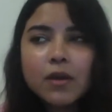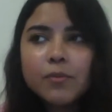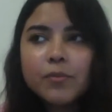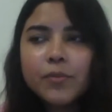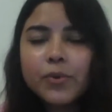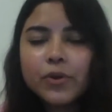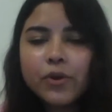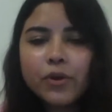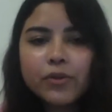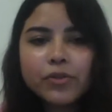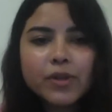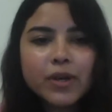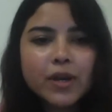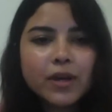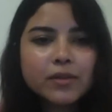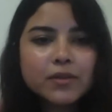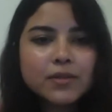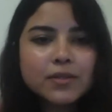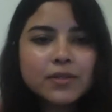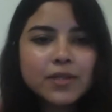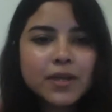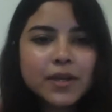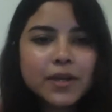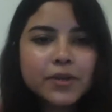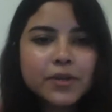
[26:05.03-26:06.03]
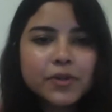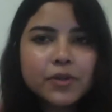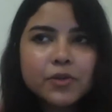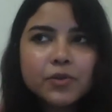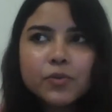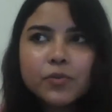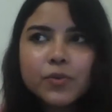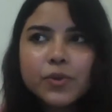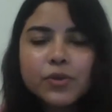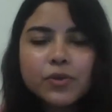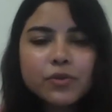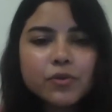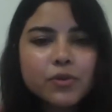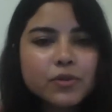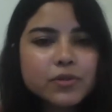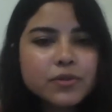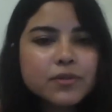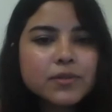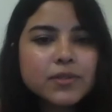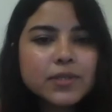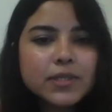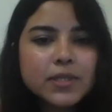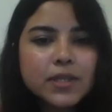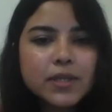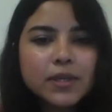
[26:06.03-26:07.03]
But on the other side, you know, we could
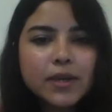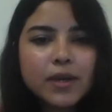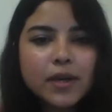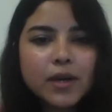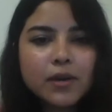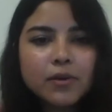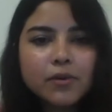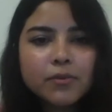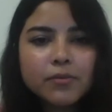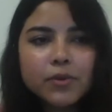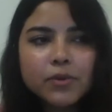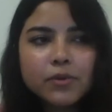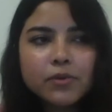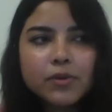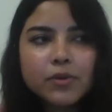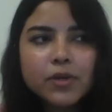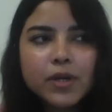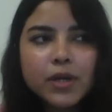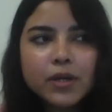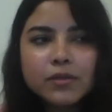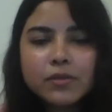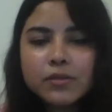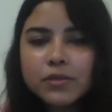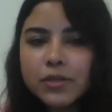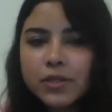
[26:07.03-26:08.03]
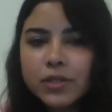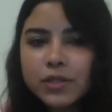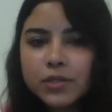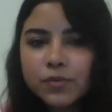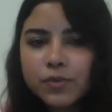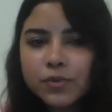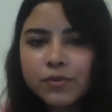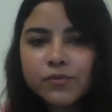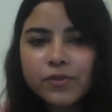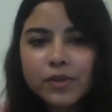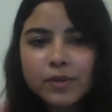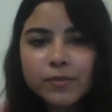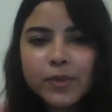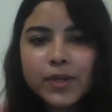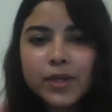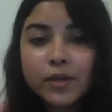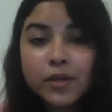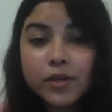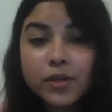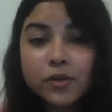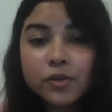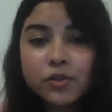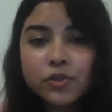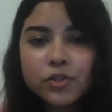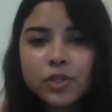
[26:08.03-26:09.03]
also see how, you know, countries with female
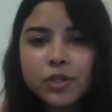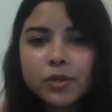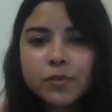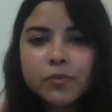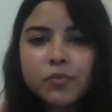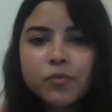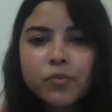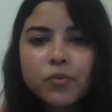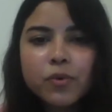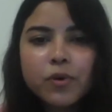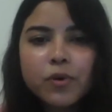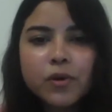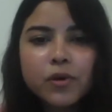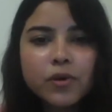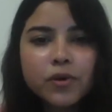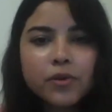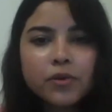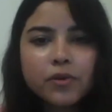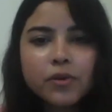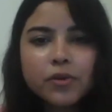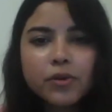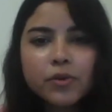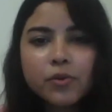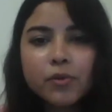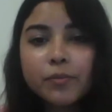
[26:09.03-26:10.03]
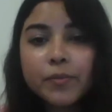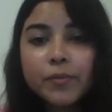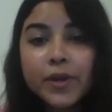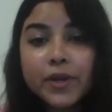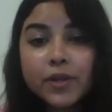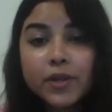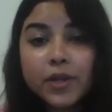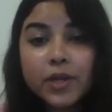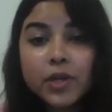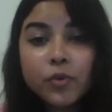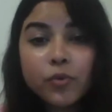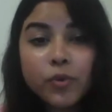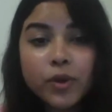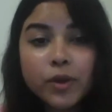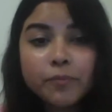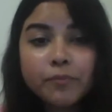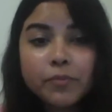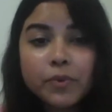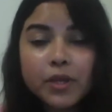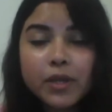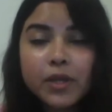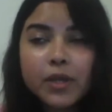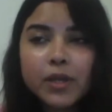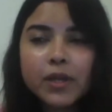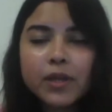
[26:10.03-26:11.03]
leadership were, you know, better
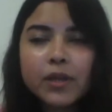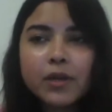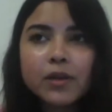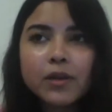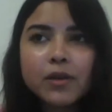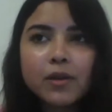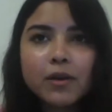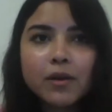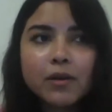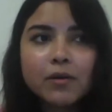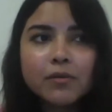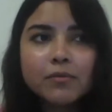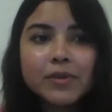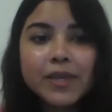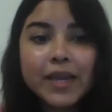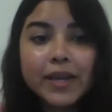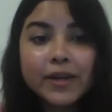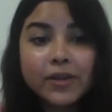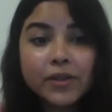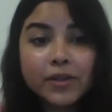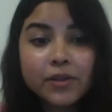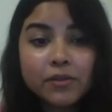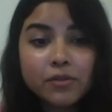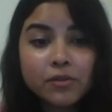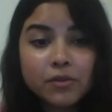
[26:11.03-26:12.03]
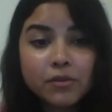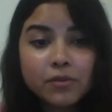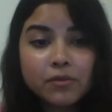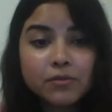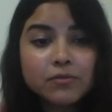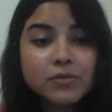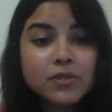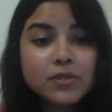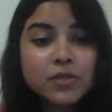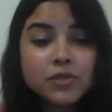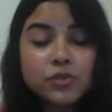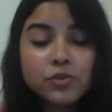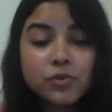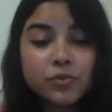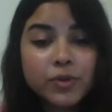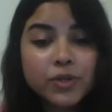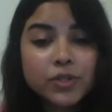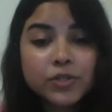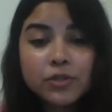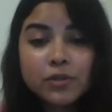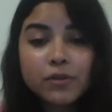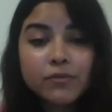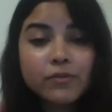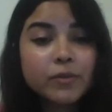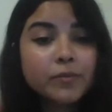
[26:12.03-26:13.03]
equipped in getting the
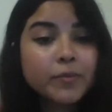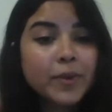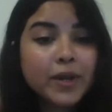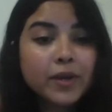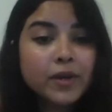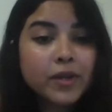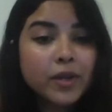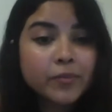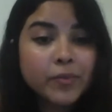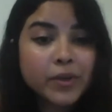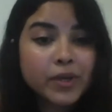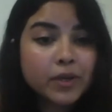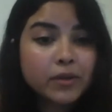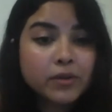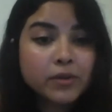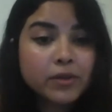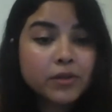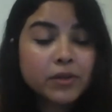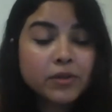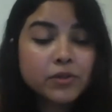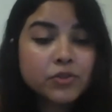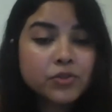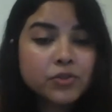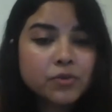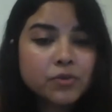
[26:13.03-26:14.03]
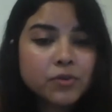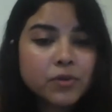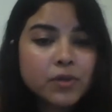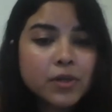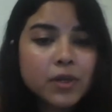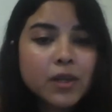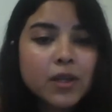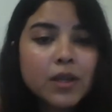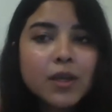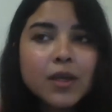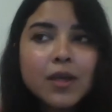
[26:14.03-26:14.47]
situation of the pandemic under control.